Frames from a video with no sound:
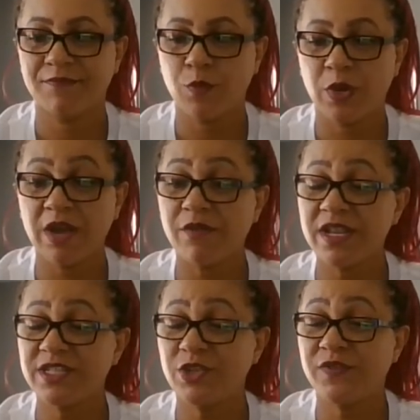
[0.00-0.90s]
whatever it
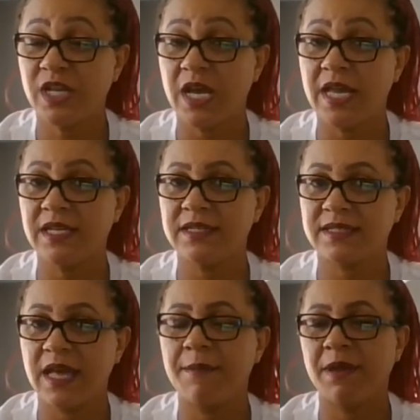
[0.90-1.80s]
is you've done is
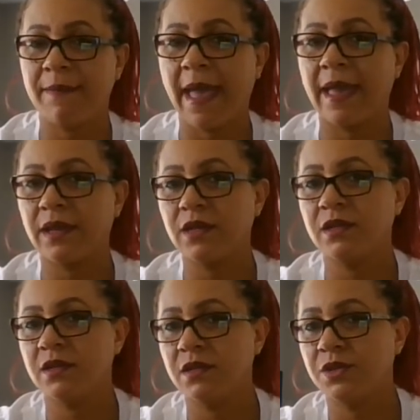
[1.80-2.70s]
coming back
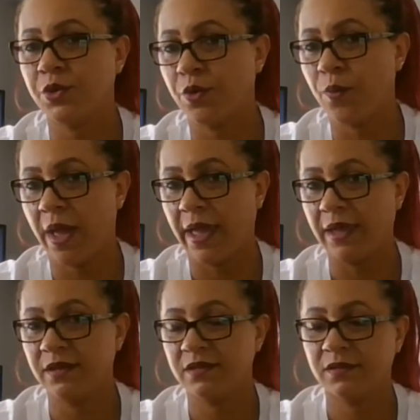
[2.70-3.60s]
your
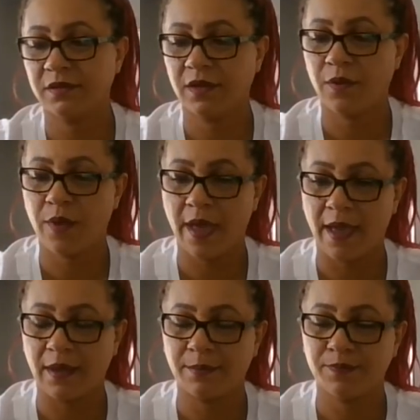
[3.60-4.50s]
way,
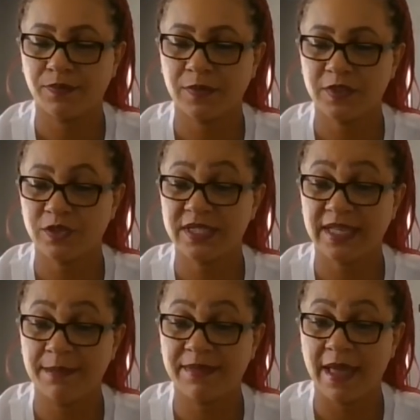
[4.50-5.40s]
okay? So, just
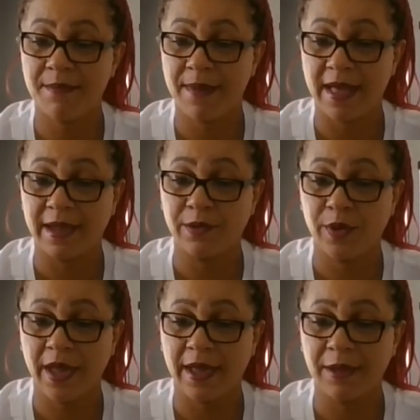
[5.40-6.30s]
keep that in mind,
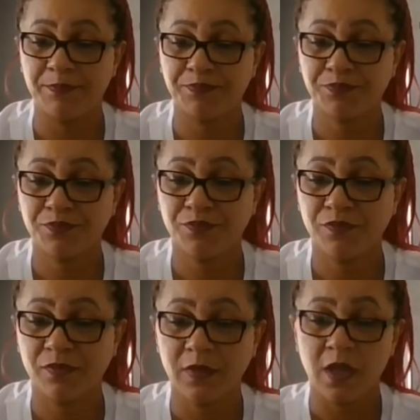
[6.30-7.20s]
okay?
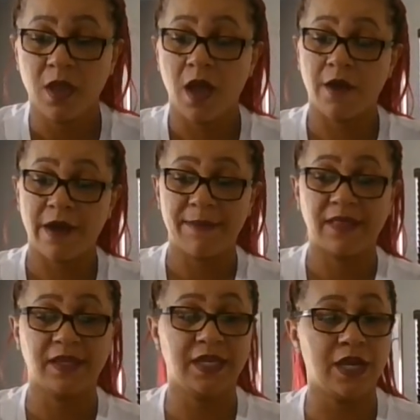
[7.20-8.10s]
All right, my
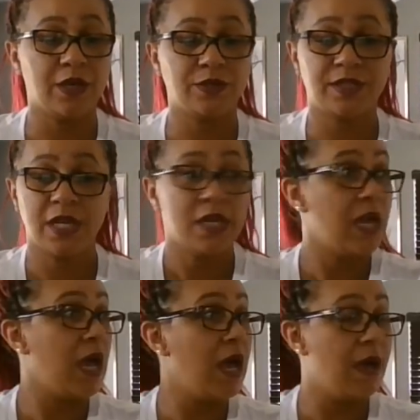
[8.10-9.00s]
Leos,
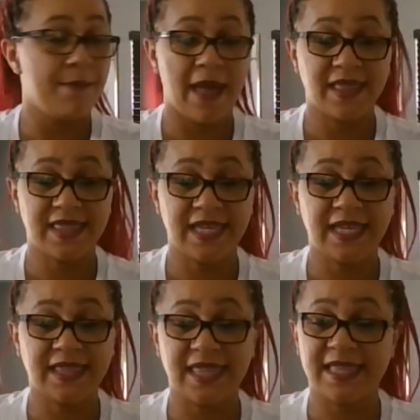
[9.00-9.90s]
um, I
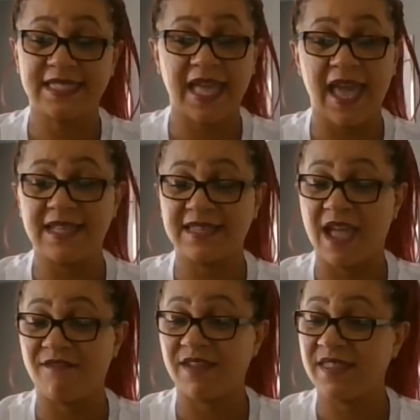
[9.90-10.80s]
think that this has
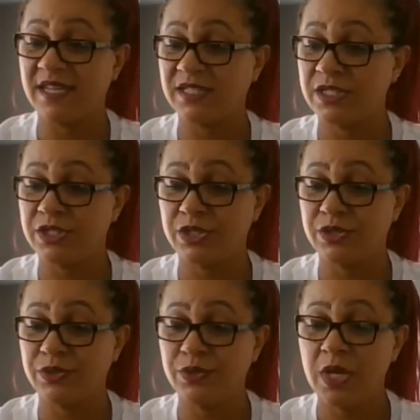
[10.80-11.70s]
everything to
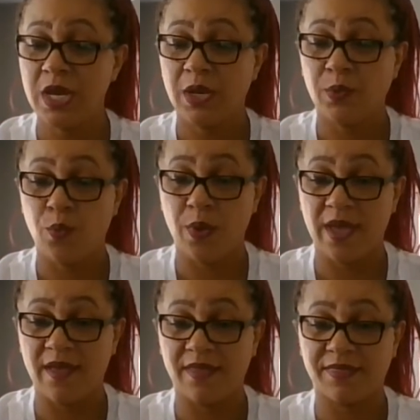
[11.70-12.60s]
do
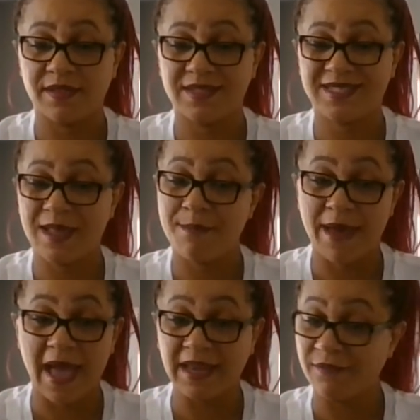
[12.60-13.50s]
with
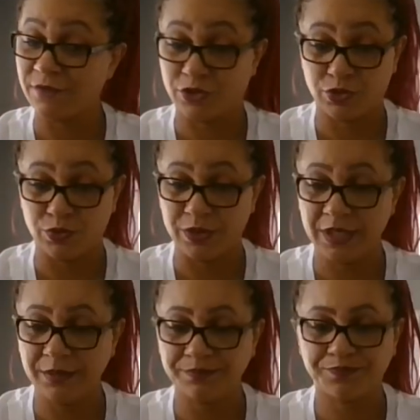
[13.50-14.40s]
somebody for
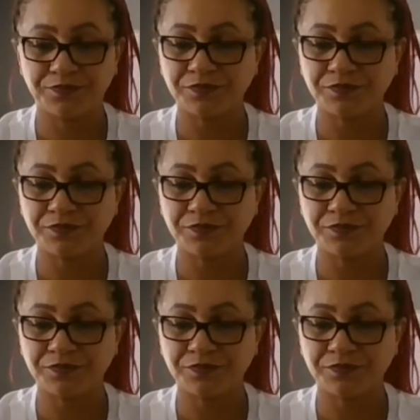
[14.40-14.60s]
sure.